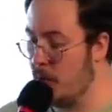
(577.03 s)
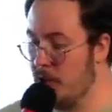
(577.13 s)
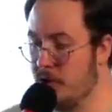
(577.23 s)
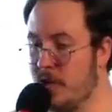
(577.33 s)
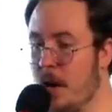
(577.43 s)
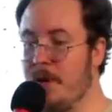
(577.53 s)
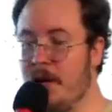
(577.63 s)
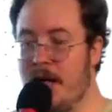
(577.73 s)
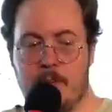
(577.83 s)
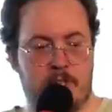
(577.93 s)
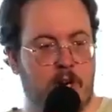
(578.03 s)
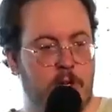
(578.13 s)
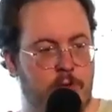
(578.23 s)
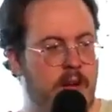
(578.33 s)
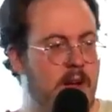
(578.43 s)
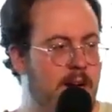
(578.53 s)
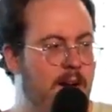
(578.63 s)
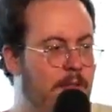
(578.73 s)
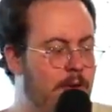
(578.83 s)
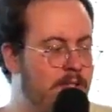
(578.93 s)
you're shopping on Amazon, you found
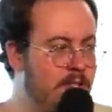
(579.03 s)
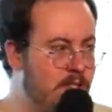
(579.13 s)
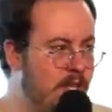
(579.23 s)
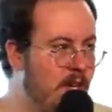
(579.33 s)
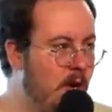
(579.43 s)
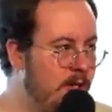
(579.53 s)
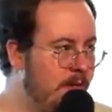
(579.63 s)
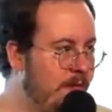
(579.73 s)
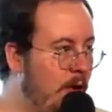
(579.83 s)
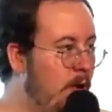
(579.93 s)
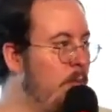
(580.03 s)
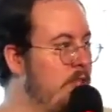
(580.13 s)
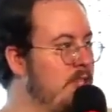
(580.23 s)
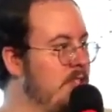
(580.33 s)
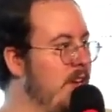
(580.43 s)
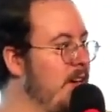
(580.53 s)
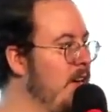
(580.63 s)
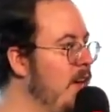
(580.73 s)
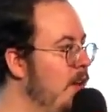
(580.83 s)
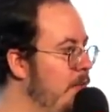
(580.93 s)
out that there's this thing called Affirm, which is like
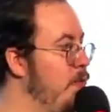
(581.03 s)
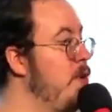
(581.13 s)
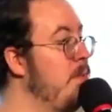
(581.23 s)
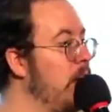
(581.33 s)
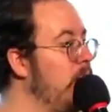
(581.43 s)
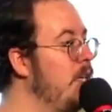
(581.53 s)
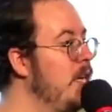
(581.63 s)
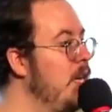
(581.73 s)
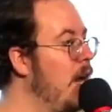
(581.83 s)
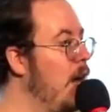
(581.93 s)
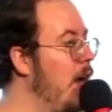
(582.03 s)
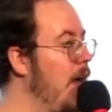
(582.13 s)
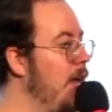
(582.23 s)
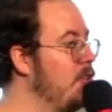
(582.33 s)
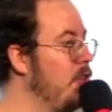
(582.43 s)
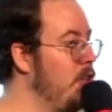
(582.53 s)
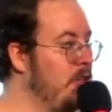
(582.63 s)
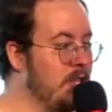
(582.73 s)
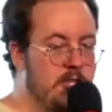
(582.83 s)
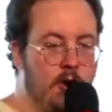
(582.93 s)
free money, uh, and so you
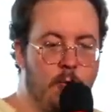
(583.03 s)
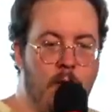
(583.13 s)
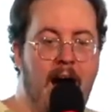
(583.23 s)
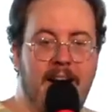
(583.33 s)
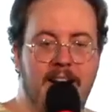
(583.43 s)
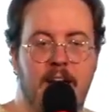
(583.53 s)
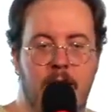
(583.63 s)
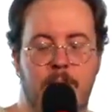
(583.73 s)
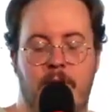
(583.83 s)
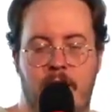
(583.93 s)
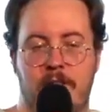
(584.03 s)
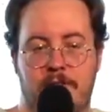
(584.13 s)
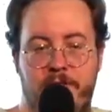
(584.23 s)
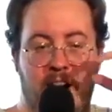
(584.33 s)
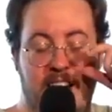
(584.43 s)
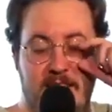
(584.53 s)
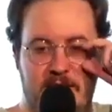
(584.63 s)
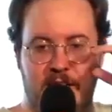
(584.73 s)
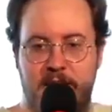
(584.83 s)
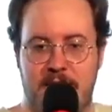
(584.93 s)
just start racking up uh, the
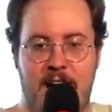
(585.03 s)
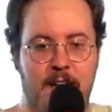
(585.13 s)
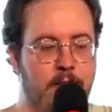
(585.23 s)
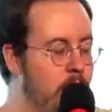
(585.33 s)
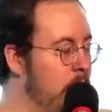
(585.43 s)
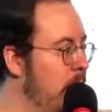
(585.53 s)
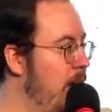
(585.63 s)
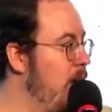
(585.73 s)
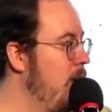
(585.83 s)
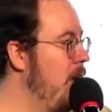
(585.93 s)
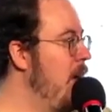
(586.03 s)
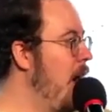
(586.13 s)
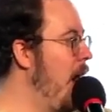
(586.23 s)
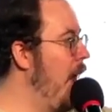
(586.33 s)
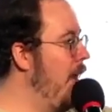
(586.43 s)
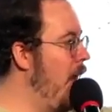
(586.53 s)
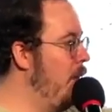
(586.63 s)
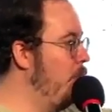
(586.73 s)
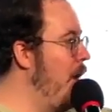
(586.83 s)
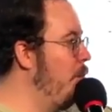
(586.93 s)
financing and debt through there, uh, and,
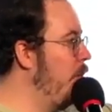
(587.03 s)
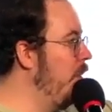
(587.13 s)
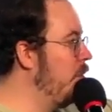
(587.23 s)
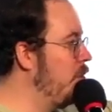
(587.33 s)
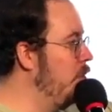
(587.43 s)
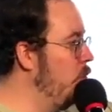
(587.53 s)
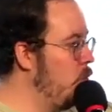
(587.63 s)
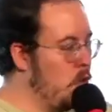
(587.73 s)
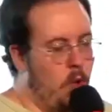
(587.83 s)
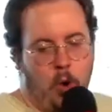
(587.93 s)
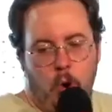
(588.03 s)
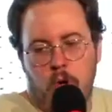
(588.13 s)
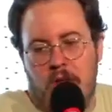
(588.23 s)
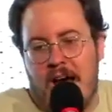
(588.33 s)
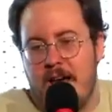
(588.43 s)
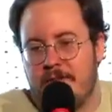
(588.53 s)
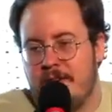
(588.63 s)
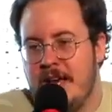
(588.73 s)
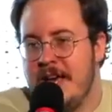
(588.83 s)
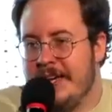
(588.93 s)
and, and pretty soon your whole
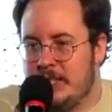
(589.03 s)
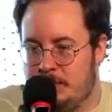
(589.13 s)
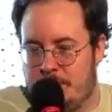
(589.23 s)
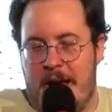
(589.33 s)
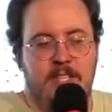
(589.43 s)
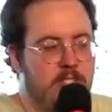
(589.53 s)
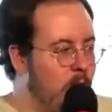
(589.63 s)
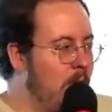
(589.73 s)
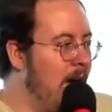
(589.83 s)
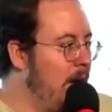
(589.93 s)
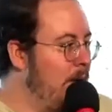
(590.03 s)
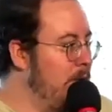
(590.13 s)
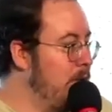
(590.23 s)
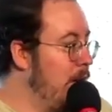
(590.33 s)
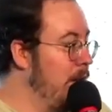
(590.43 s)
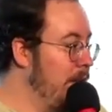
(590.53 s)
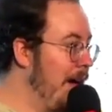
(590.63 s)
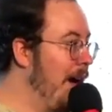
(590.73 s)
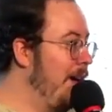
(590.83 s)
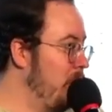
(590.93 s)
life is based around
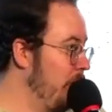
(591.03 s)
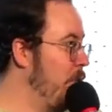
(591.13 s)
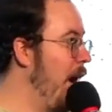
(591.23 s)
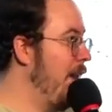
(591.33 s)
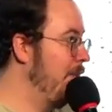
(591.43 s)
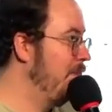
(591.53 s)
lines of credit.